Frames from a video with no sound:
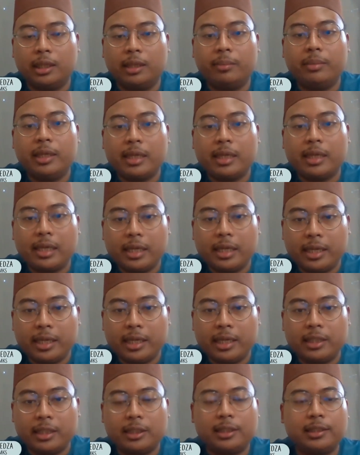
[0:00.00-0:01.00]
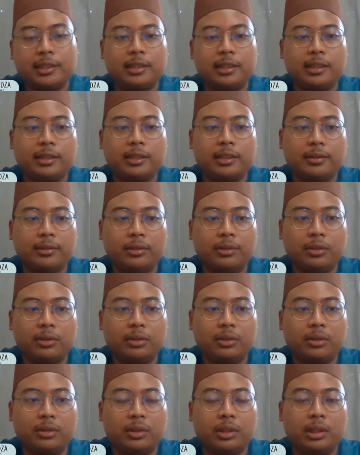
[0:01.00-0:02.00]
marriage
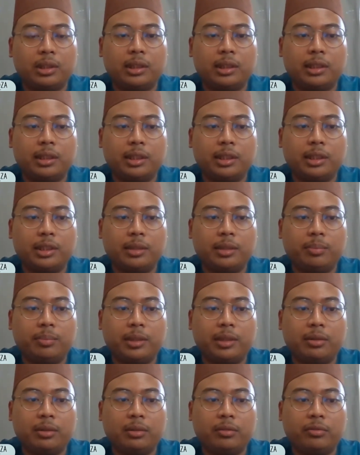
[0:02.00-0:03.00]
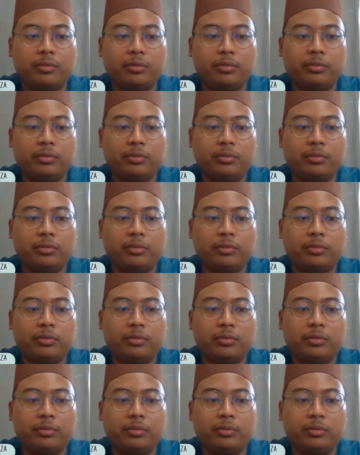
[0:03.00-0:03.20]
or in the part of